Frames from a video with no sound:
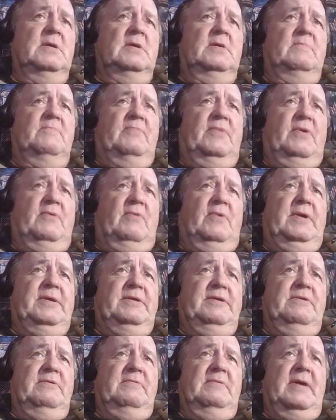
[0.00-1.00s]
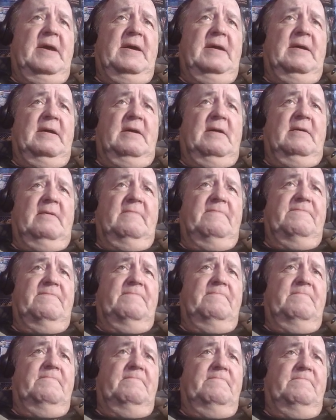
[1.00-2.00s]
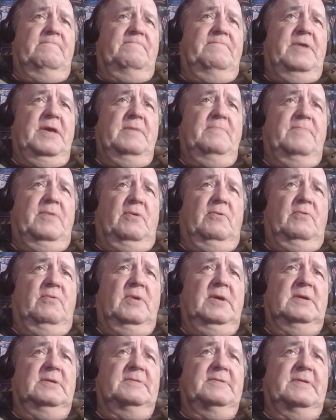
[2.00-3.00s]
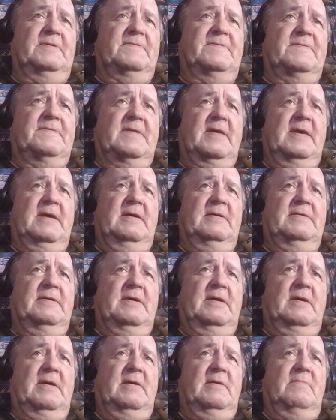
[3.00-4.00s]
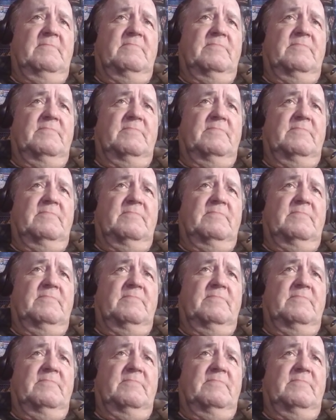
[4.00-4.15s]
But when you have people willing to stand up,